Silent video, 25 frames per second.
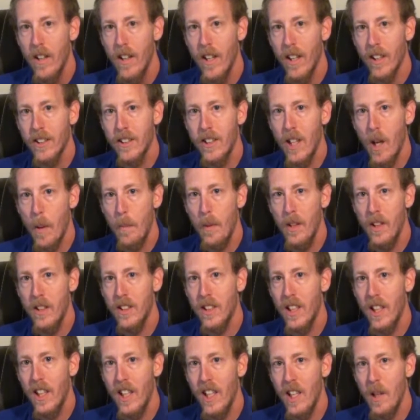Next up
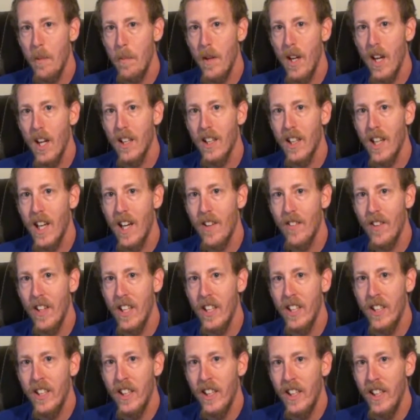is NBA Live
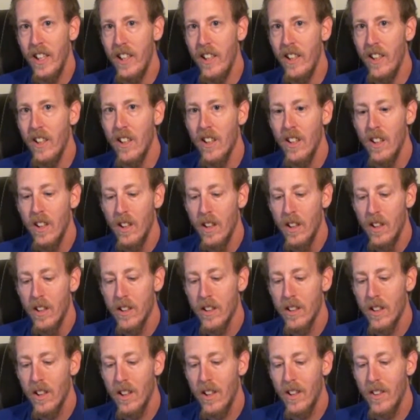18.
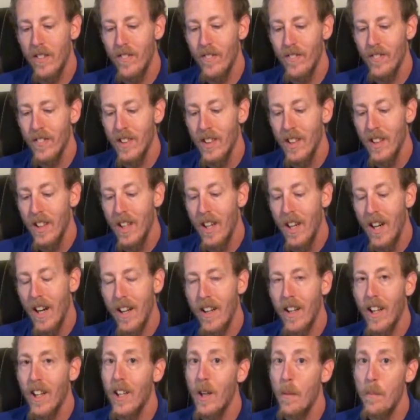So
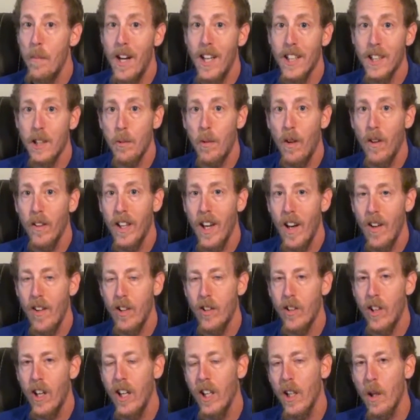another basketball game to
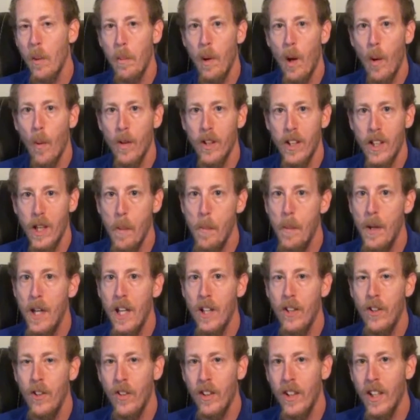try and compete with the
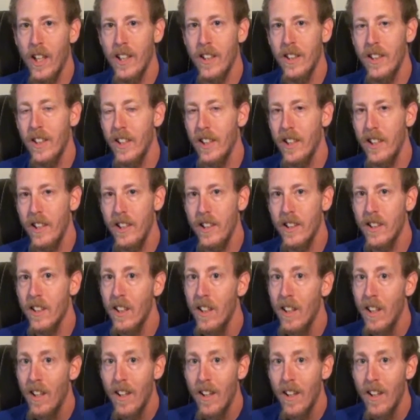NBA 2K series.